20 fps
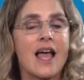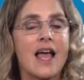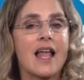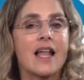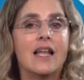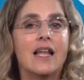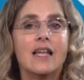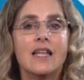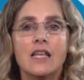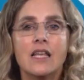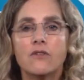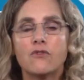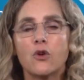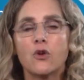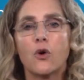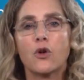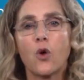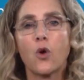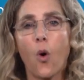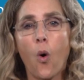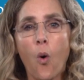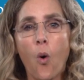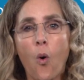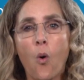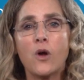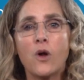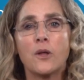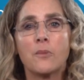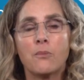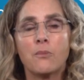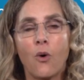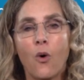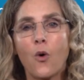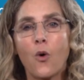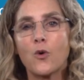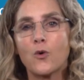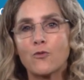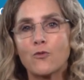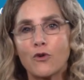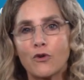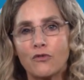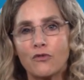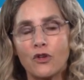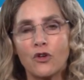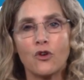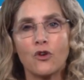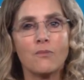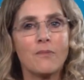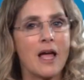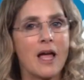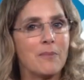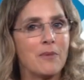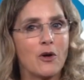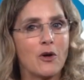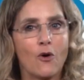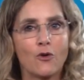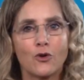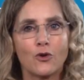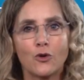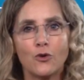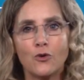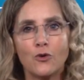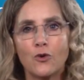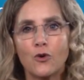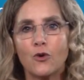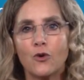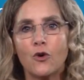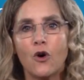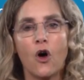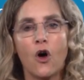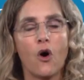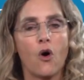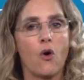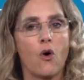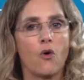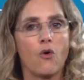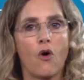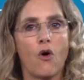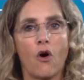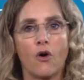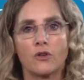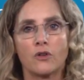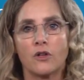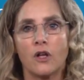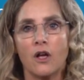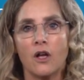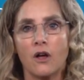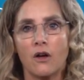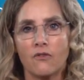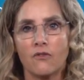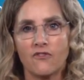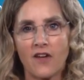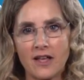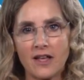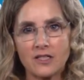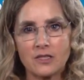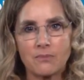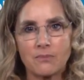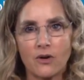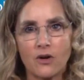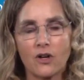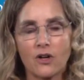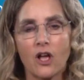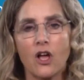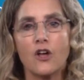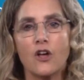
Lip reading: leave you an all-important review, maybe on Google or on Facebook,